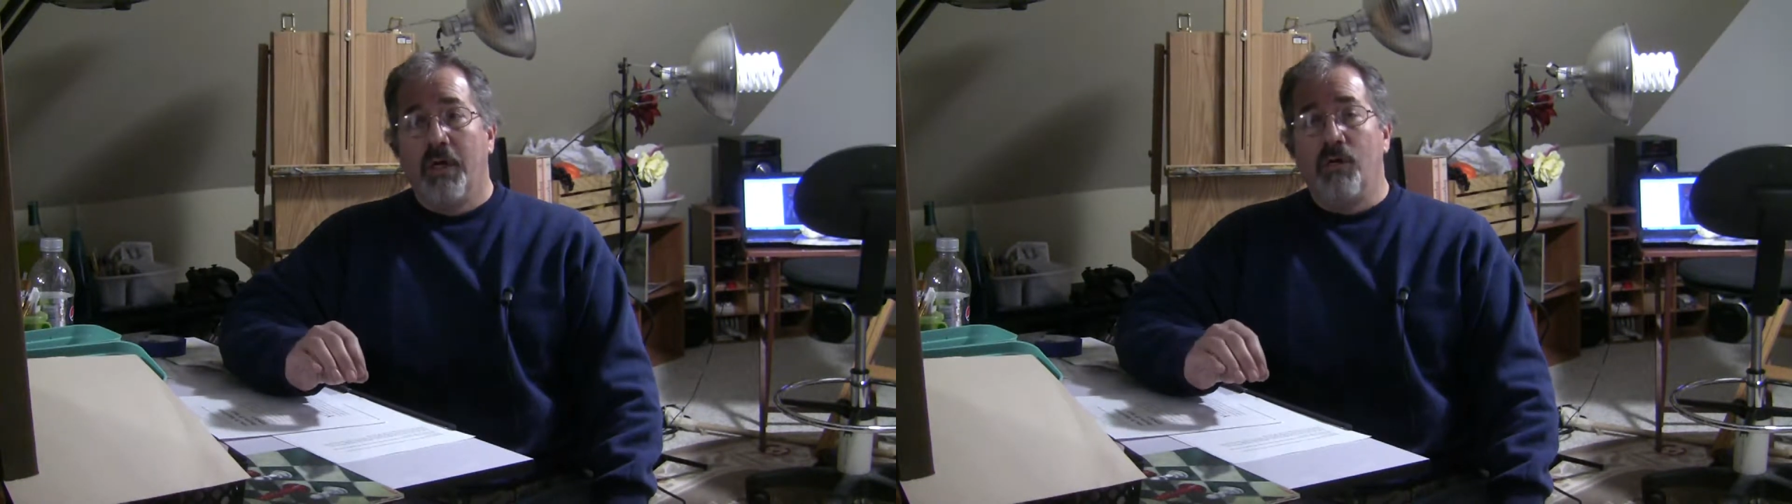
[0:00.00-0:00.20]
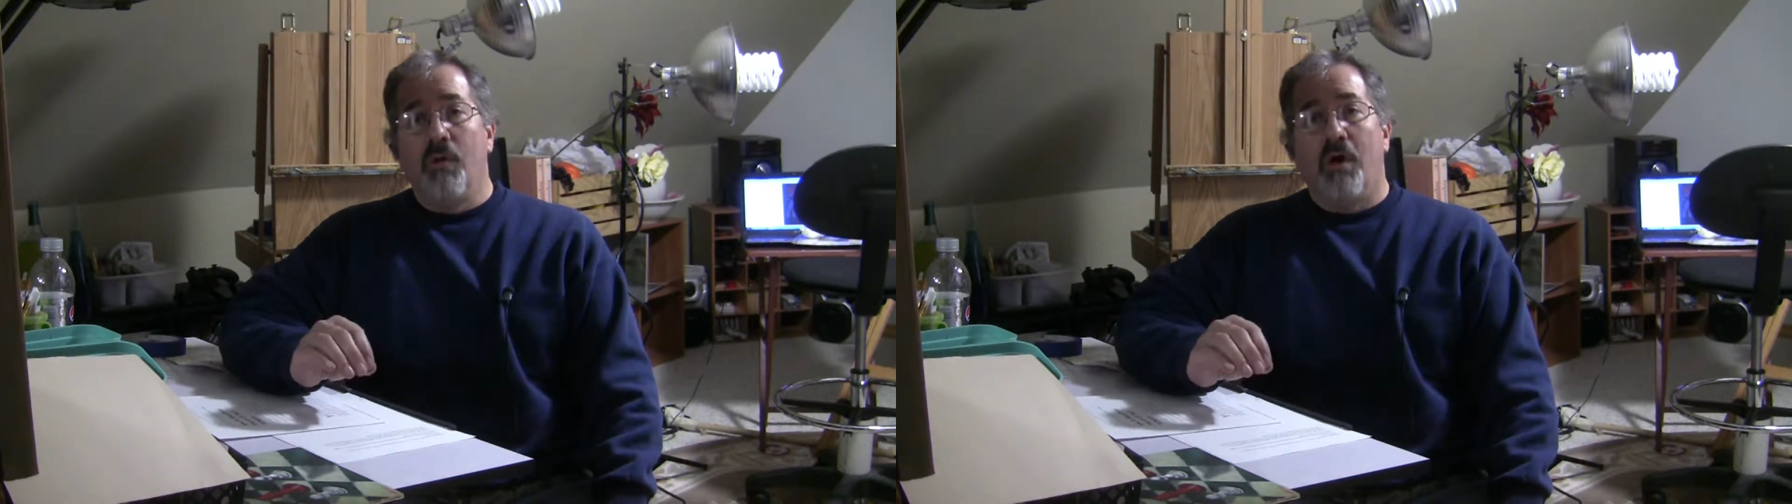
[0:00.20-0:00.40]

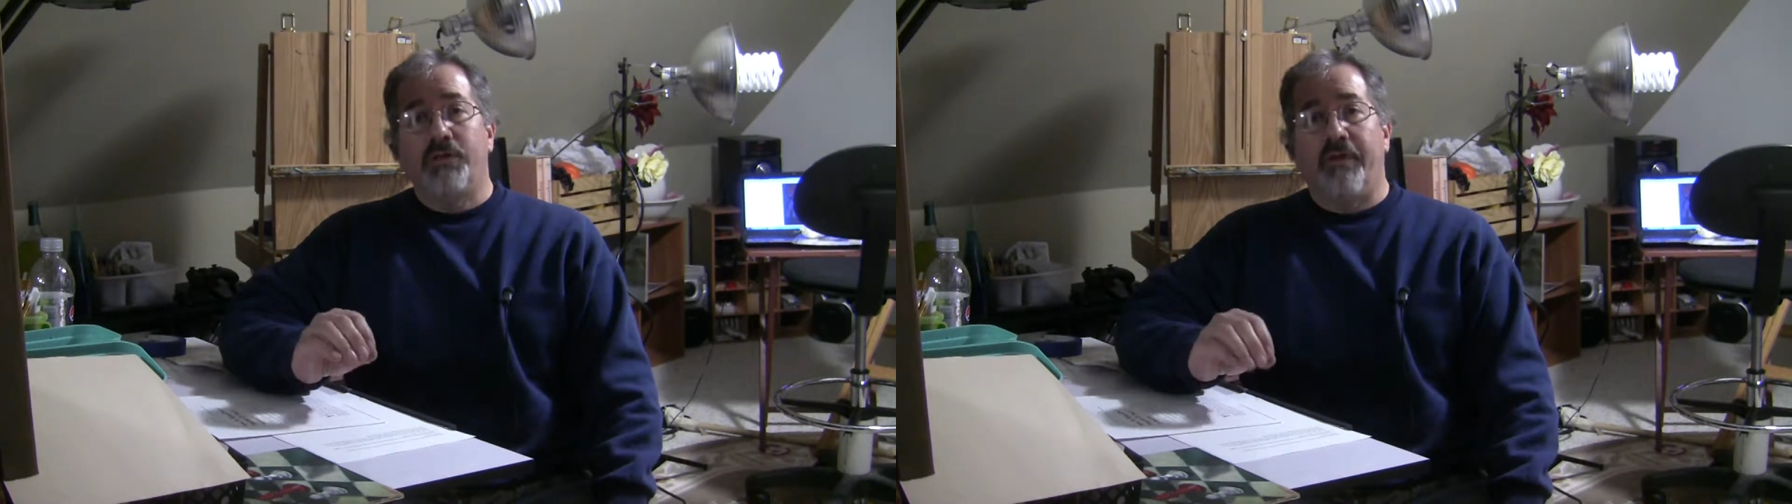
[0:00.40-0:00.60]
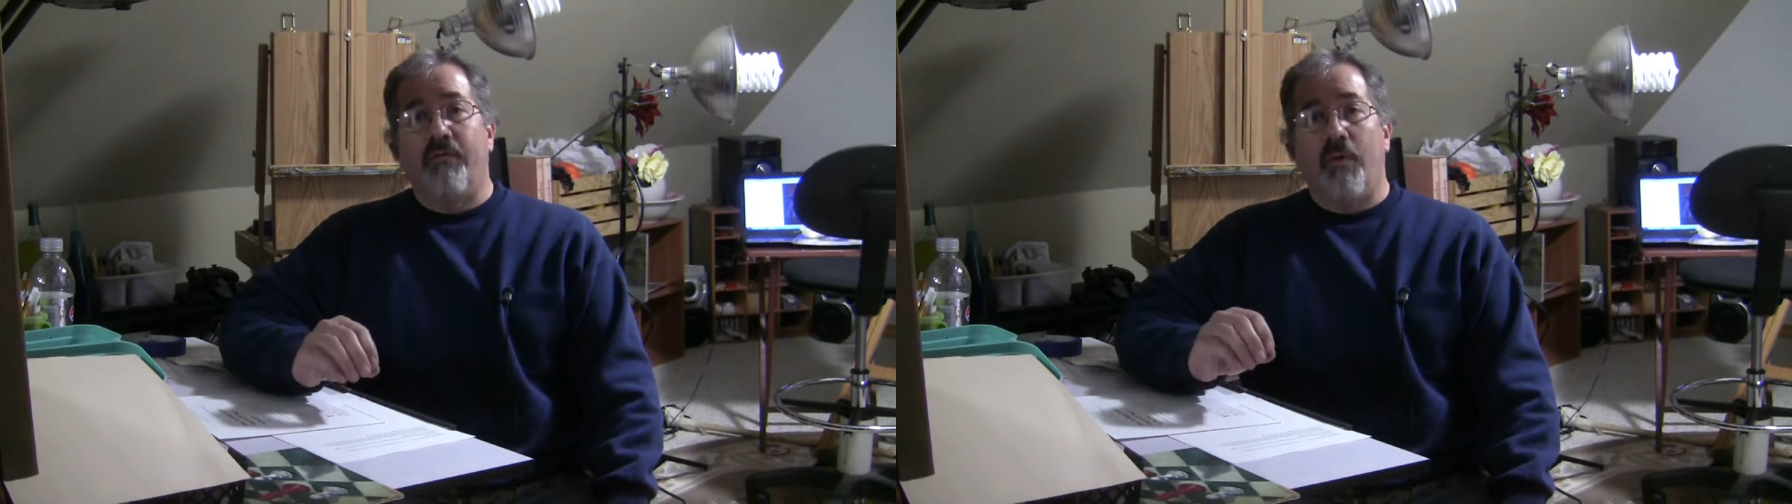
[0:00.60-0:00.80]
you
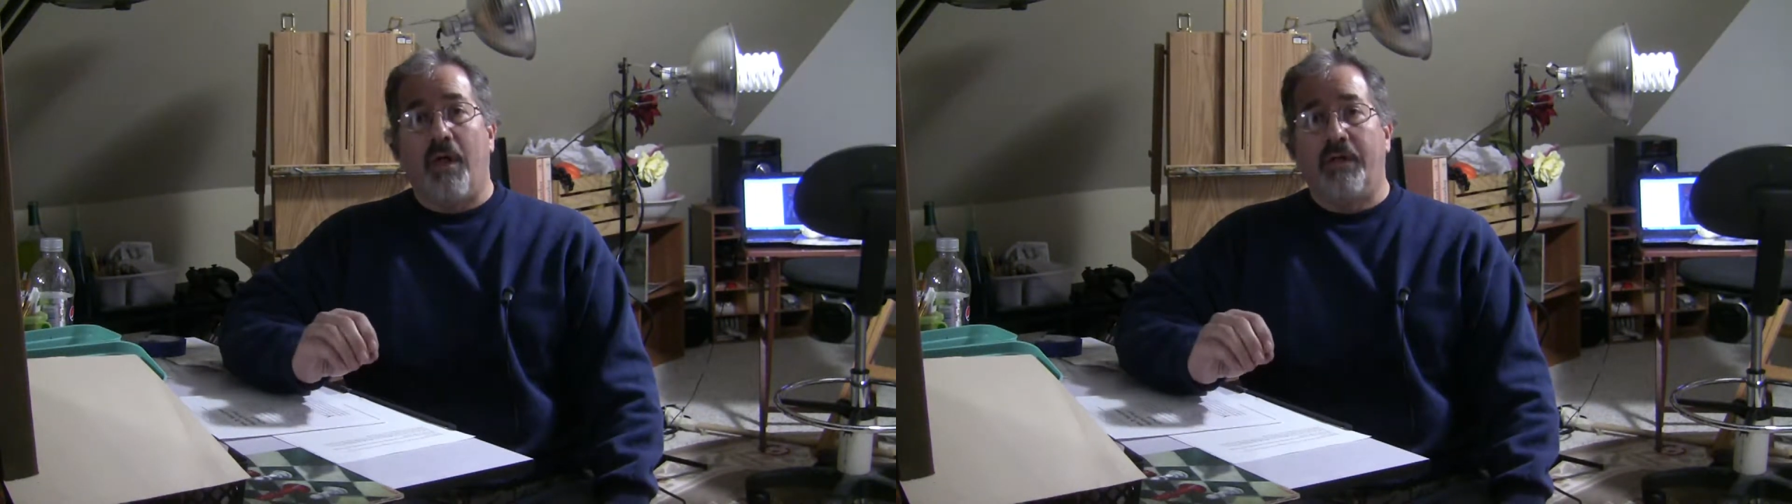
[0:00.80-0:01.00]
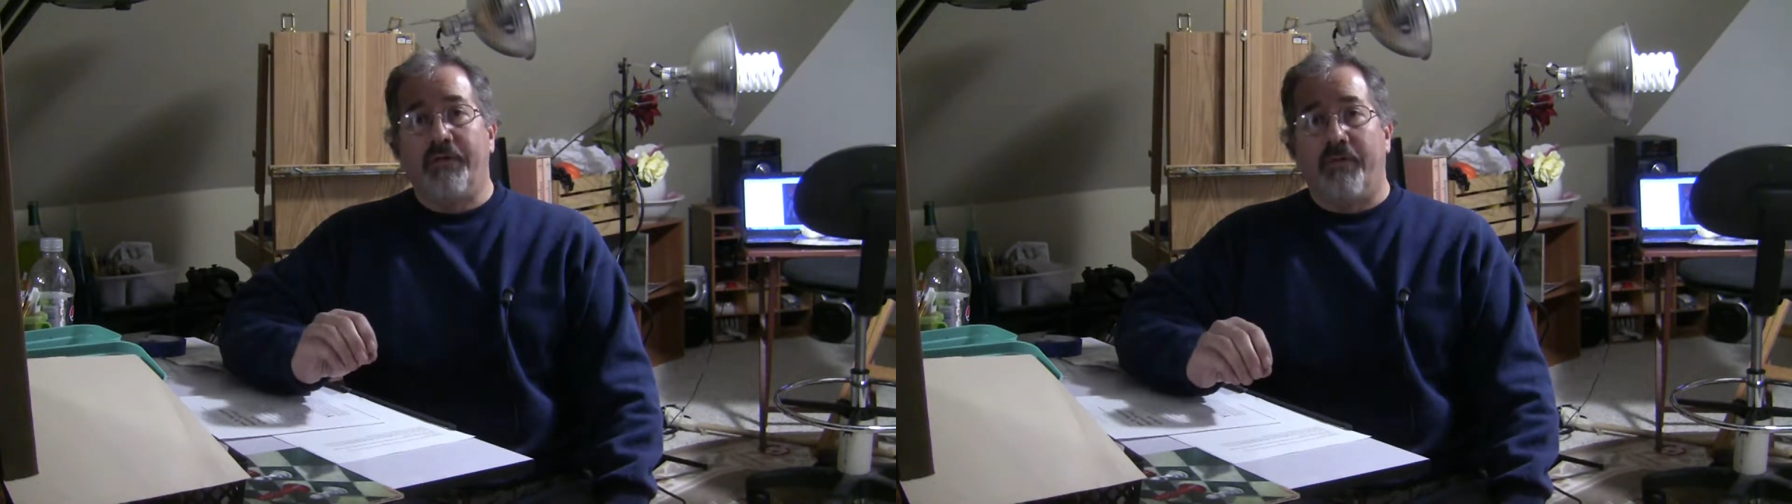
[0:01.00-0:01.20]
also have
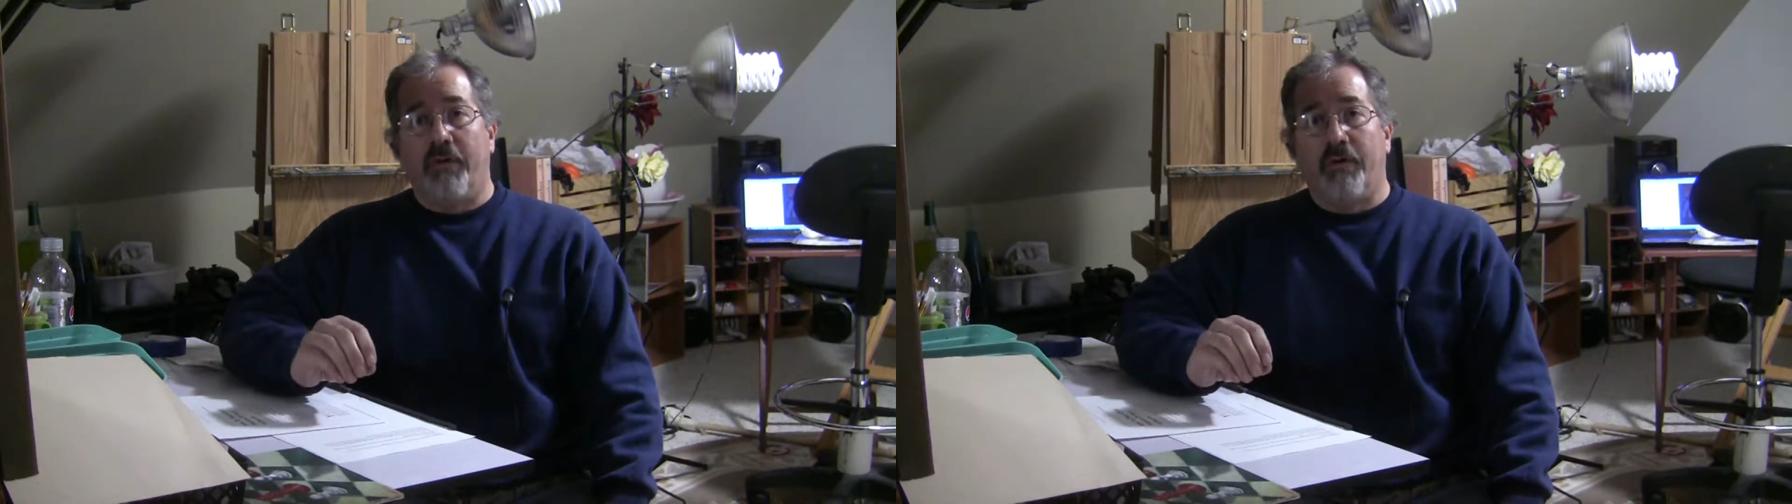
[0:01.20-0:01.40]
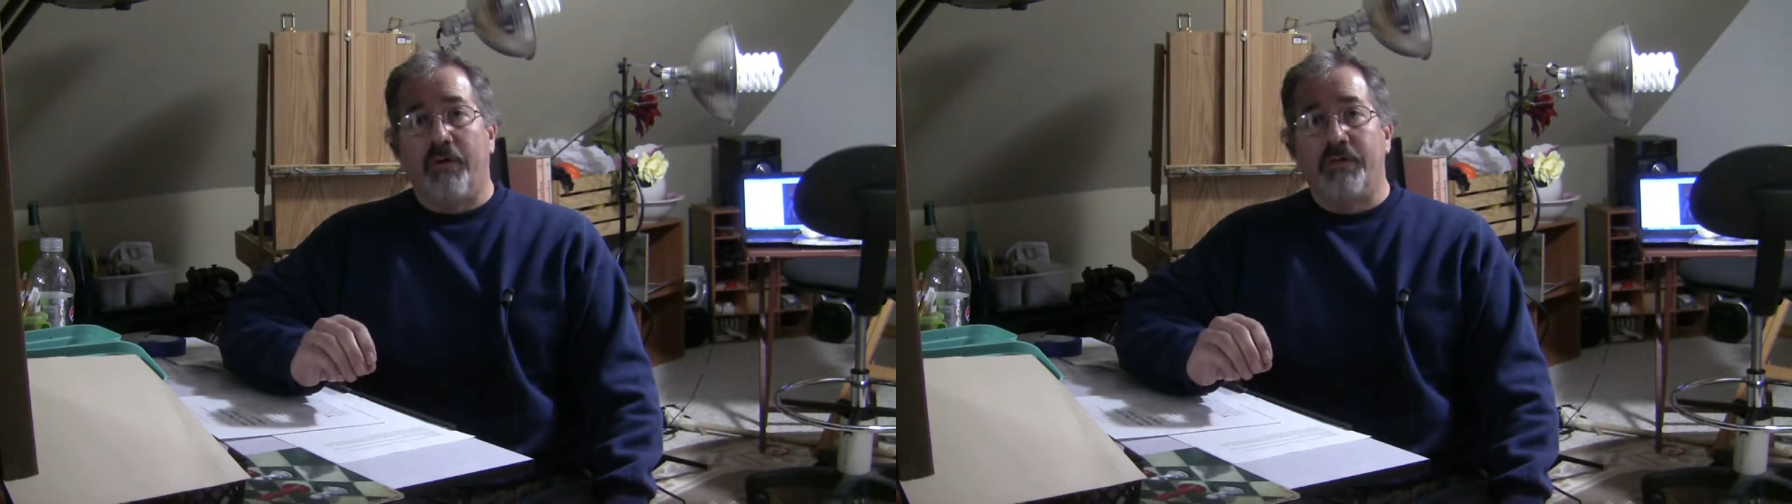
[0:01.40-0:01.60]
quality
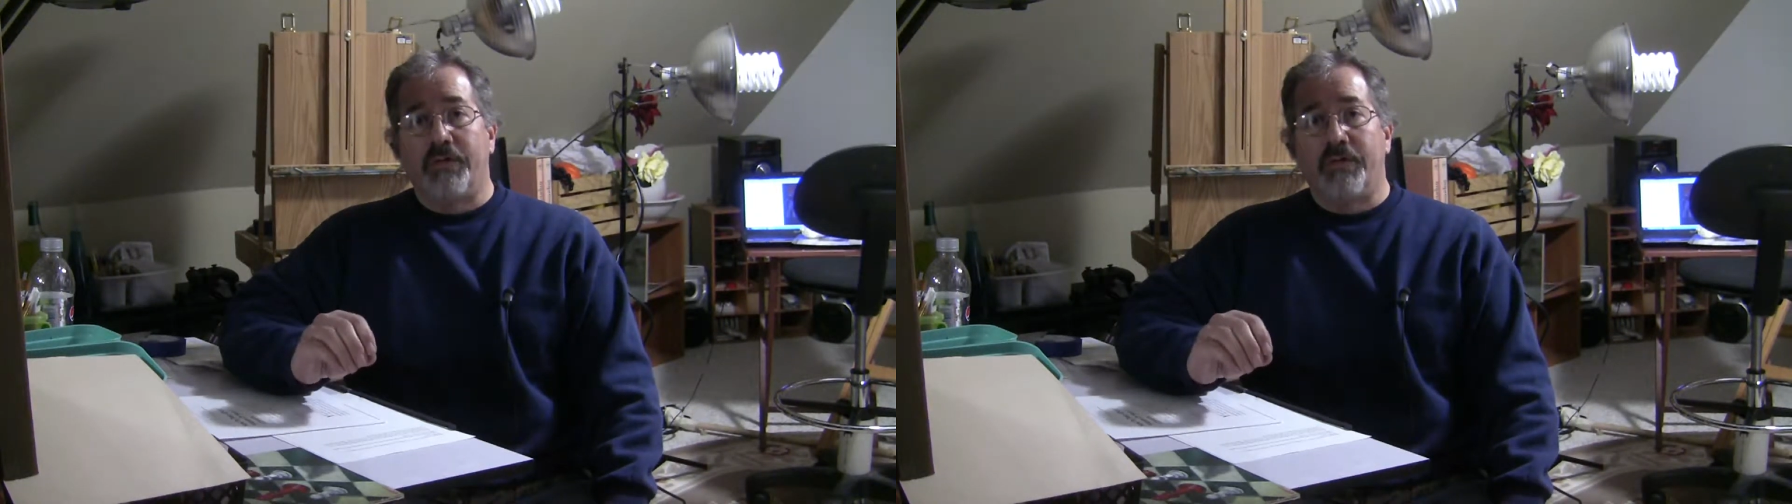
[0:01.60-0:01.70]
photos